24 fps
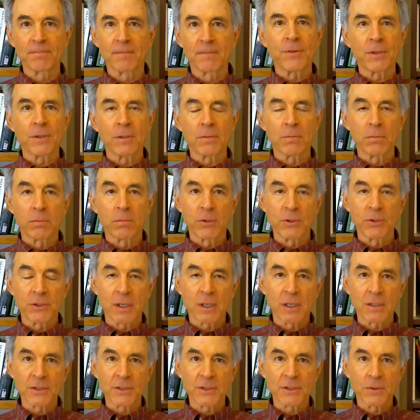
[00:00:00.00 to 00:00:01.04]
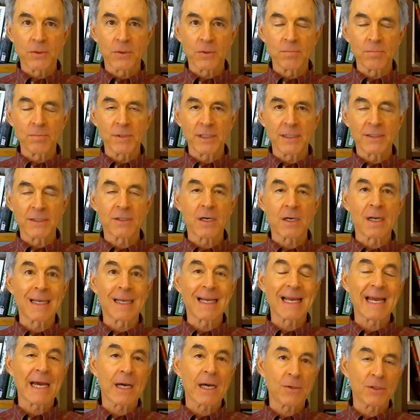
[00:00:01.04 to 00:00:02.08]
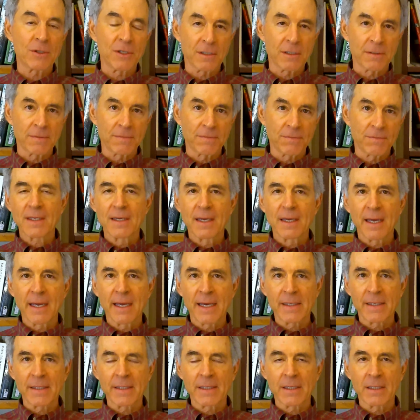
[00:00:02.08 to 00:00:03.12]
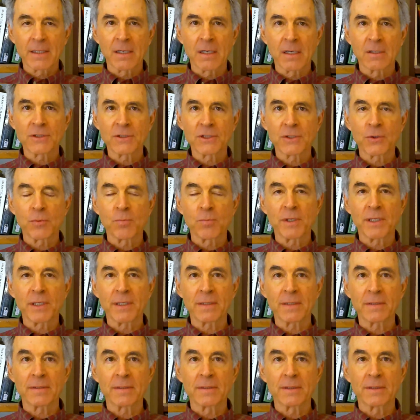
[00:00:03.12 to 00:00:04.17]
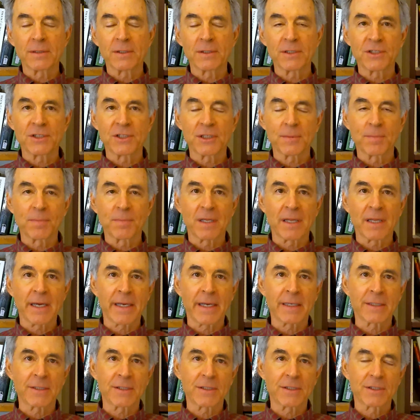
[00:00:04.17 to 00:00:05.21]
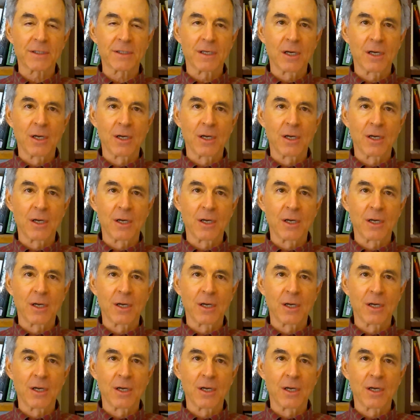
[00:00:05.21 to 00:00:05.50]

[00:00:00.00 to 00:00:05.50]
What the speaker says: The root also means on account of, and it can also mean to supplant